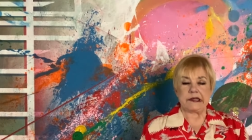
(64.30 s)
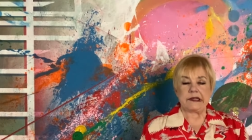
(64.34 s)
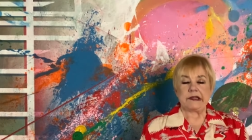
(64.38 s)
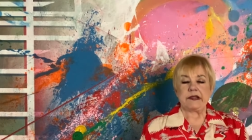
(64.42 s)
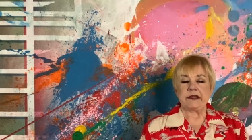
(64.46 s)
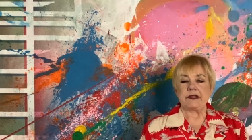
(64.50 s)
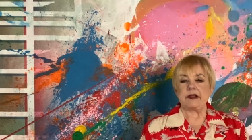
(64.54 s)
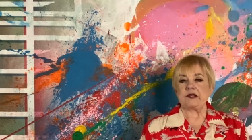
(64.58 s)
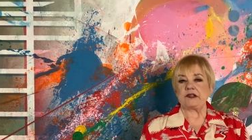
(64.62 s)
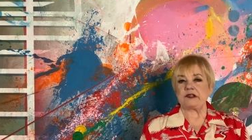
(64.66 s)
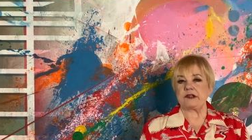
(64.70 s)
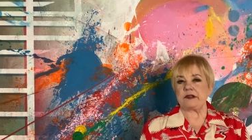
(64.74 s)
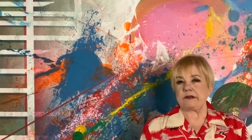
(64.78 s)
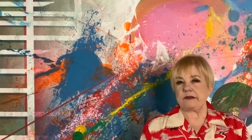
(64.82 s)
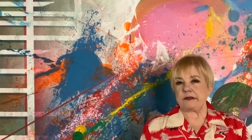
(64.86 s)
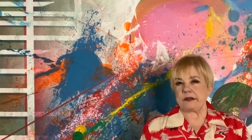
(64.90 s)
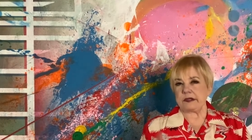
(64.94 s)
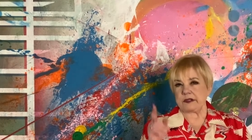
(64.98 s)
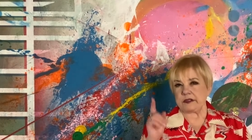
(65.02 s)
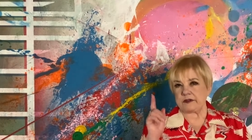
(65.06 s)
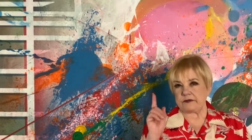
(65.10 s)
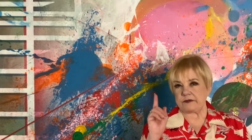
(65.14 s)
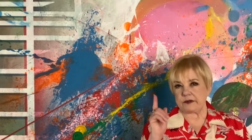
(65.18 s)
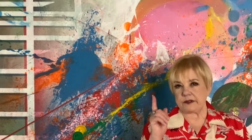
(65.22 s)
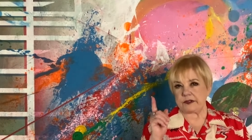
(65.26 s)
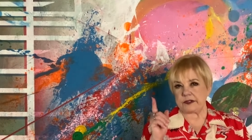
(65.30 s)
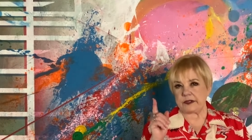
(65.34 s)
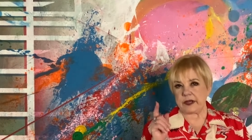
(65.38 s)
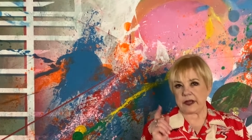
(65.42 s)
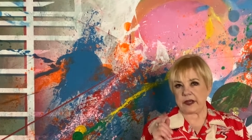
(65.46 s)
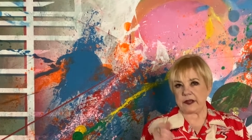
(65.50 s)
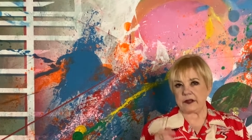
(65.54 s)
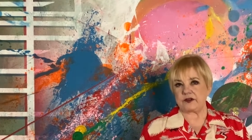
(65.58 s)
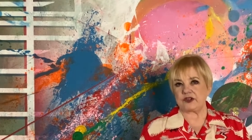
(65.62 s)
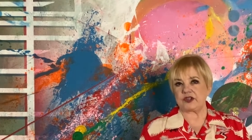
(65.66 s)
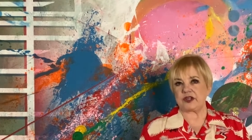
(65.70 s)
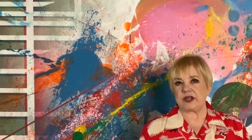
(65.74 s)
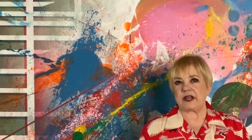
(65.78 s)
Then she thinks for a
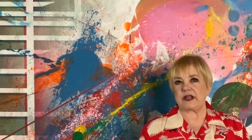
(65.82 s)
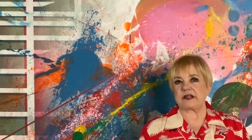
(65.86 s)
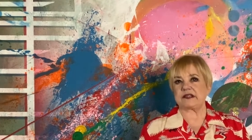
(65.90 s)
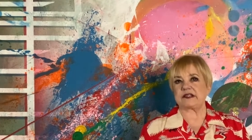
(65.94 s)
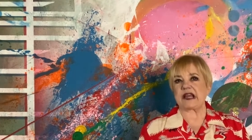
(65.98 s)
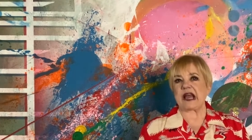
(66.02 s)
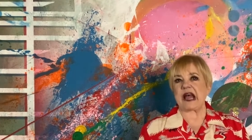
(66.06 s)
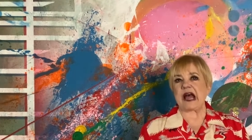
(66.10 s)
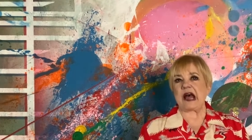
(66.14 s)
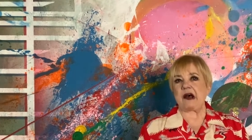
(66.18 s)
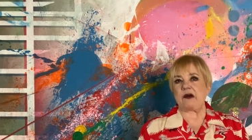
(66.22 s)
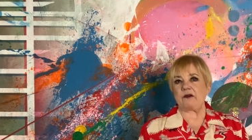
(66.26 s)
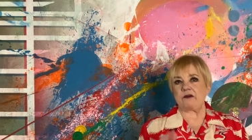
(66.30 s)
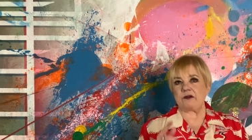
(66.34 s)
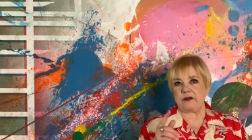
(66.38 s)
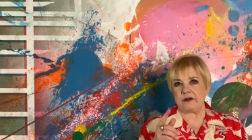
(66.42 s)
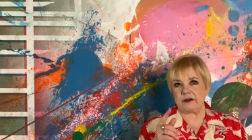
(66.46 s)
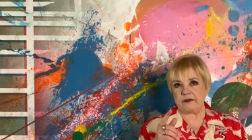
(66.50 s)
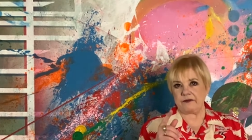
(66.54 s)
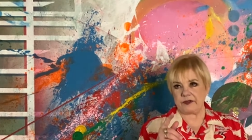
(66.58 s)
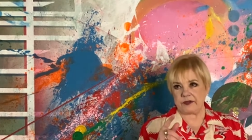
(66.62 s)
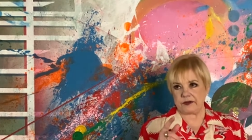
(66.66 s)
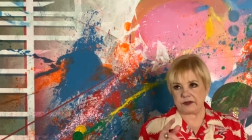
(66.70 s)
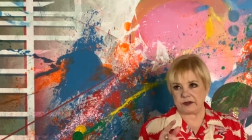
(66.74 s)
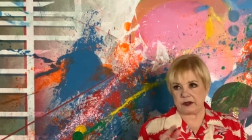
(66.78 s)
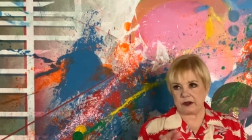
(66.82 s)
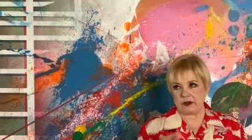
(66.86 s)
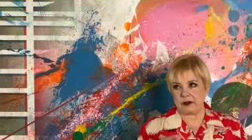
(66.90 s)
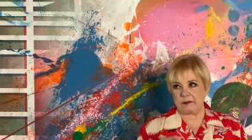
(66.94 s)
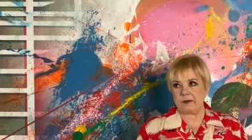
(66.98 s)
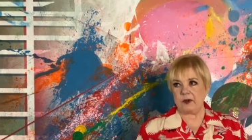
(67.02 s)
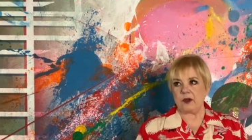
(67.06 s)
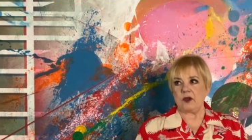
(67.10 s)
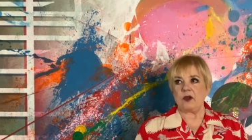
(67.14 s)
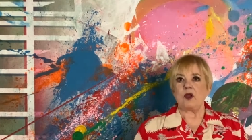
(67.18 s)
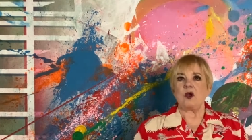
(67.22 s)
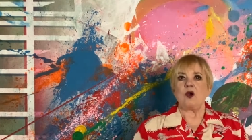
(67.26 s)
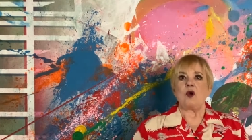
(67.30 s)
second. She gets out of the tub,
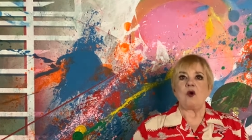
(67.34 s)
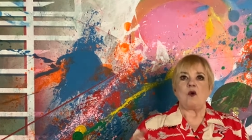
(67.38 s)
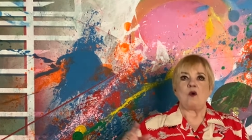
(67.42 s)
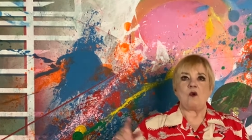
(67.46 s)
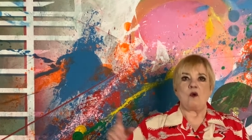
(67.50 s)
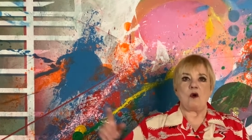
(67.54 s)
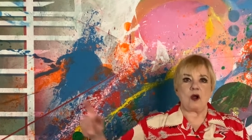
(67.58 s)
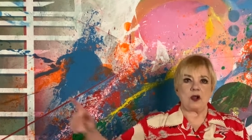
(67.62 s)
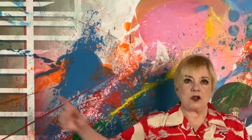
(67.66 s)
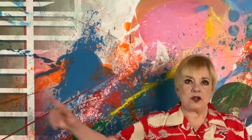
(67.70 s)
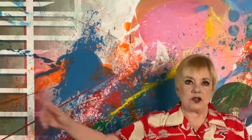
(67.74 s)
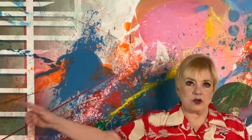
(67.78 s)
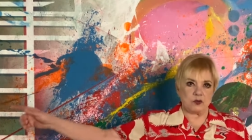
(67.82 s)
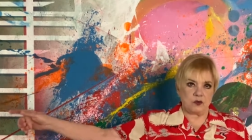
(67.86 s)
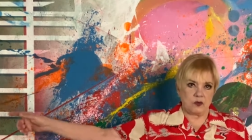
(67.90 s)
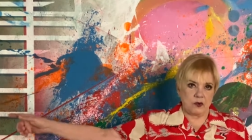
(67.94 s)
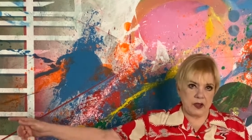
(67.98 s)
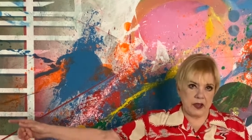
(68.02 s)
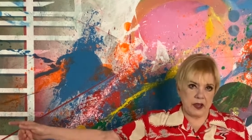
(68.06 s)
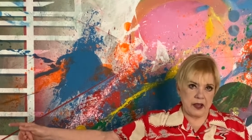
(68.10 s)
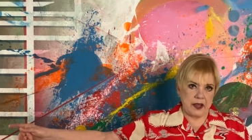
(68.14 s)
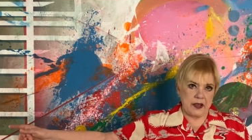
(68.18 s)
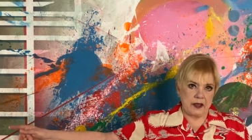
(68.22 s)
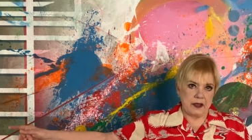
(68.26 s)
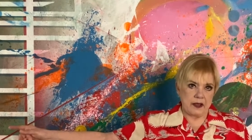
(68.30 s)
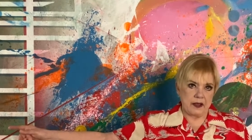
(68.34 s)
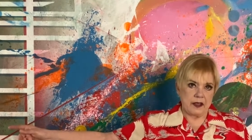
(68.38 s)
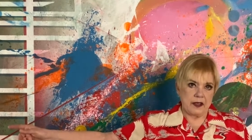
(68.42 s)
walks away.